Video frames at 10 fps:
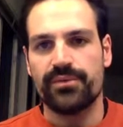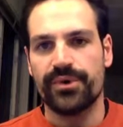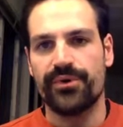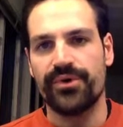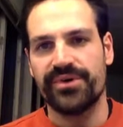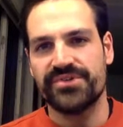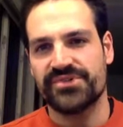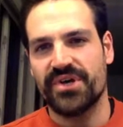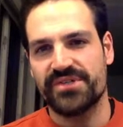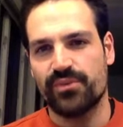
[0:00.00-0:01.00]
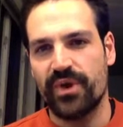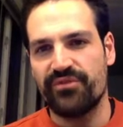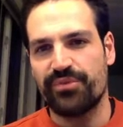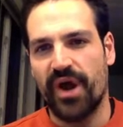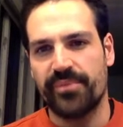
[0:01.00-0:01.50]
We're going to discuss
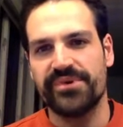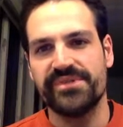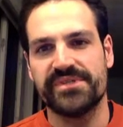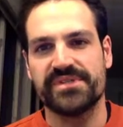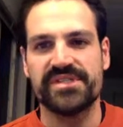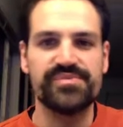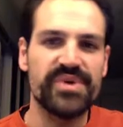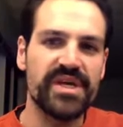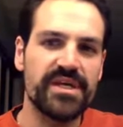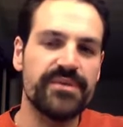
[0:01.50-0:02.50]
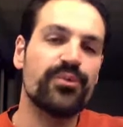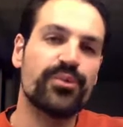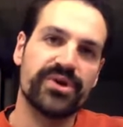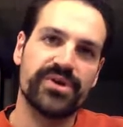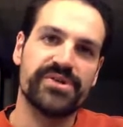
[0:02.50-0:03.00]
wave properties and speed.
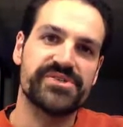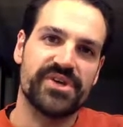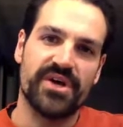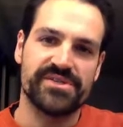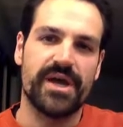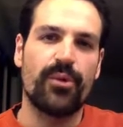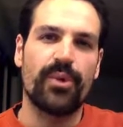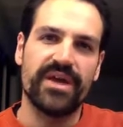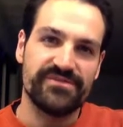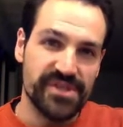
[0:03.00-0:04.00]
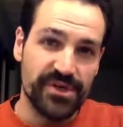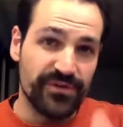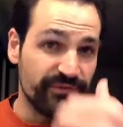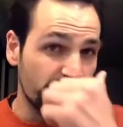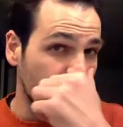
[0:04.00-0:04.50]
We're going to discuss how waves
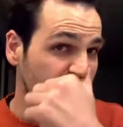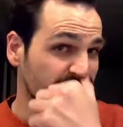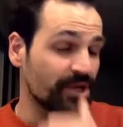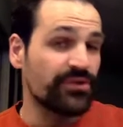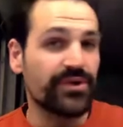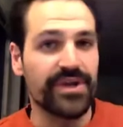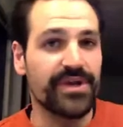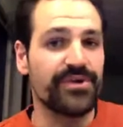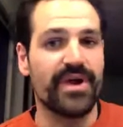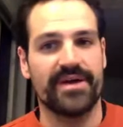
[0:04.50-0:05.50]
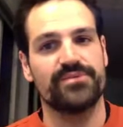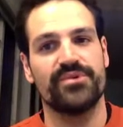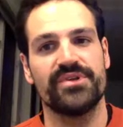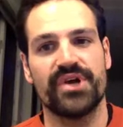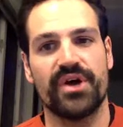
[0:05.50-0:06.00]
interfere with each other and interact
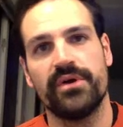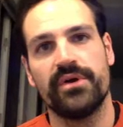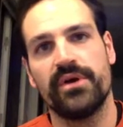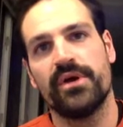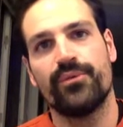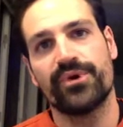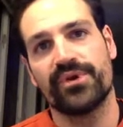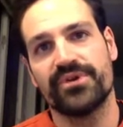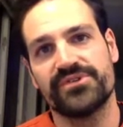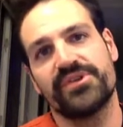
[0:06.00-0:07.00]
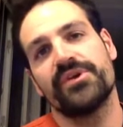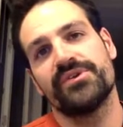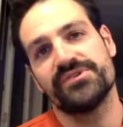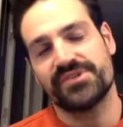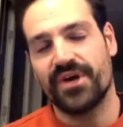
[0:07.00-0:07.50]
with each other. We're going to
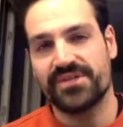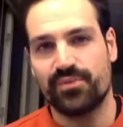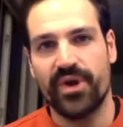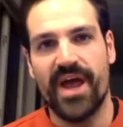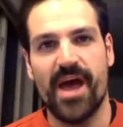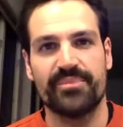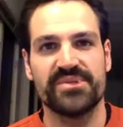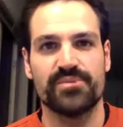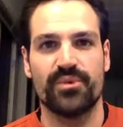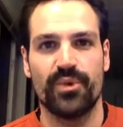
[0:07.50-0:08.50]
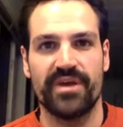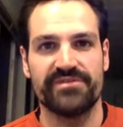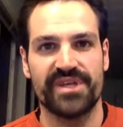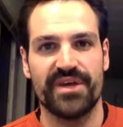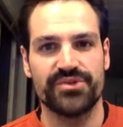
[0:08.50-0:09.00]
discuss what happens when waves
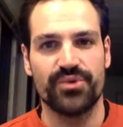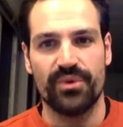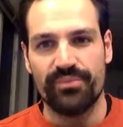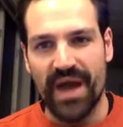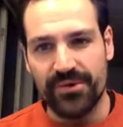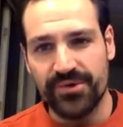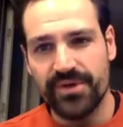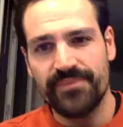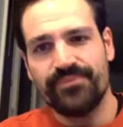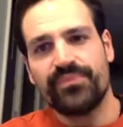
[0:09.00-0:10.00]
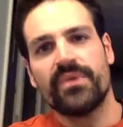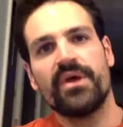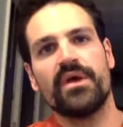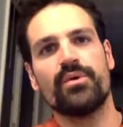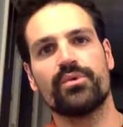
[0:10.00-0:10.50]
get to a boundary.
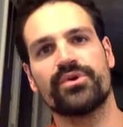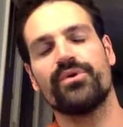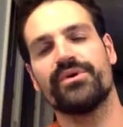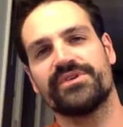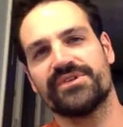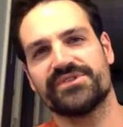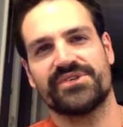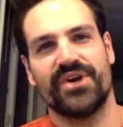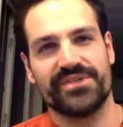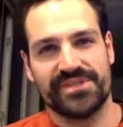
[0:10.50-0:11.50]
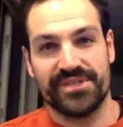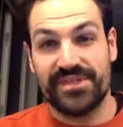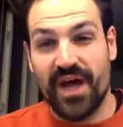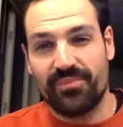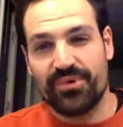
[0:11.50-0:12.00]
We're going to discuss the
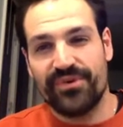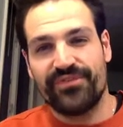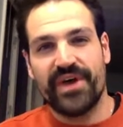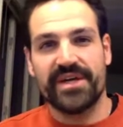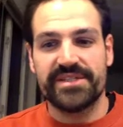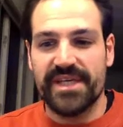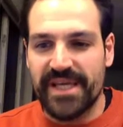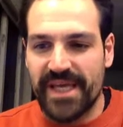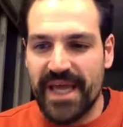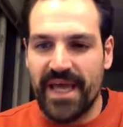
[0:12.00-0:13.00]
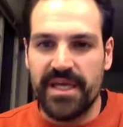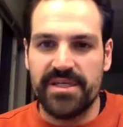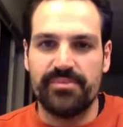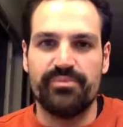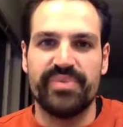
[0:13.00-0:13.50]
Doppler effect
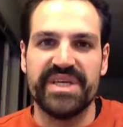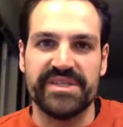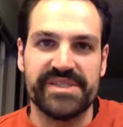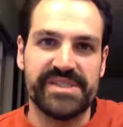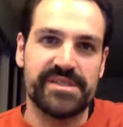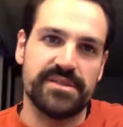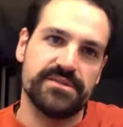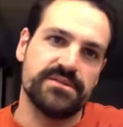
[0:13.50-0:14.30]
and beats.